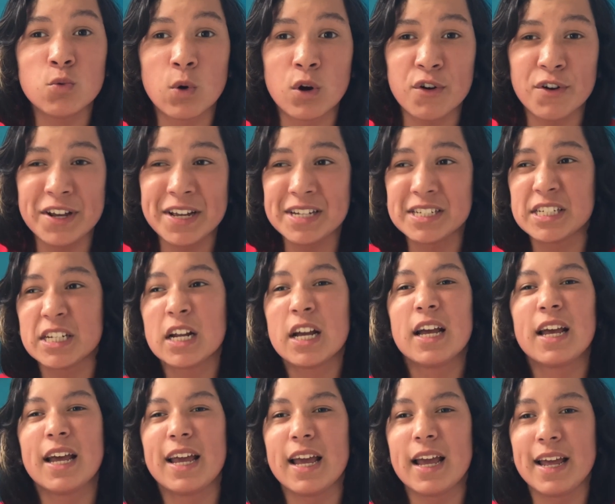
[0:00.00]
worried
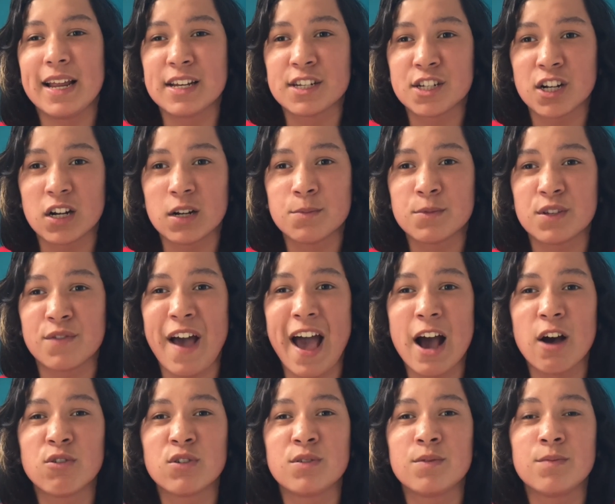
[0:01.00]
in terms of
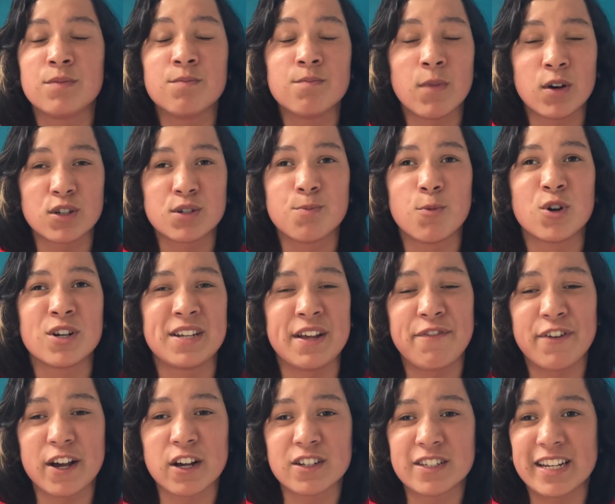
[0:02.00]
how much more
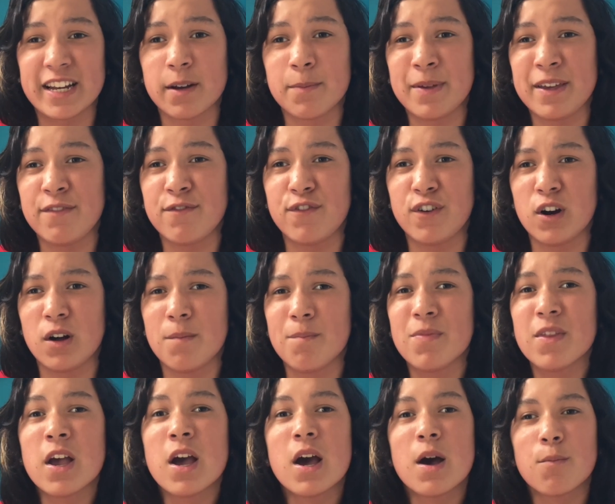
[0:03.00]
difficult it'll be
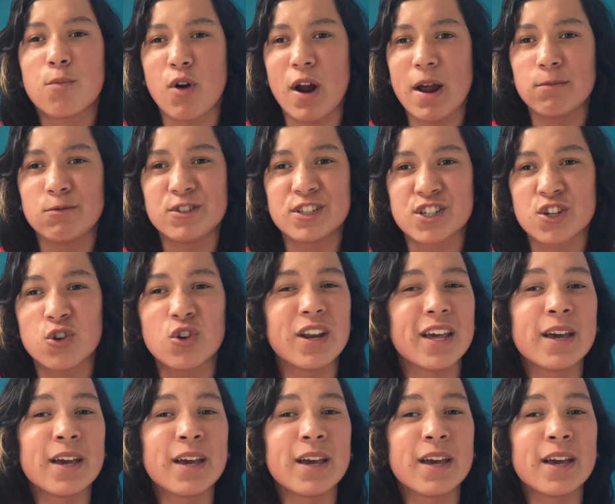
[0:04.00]
from primary school.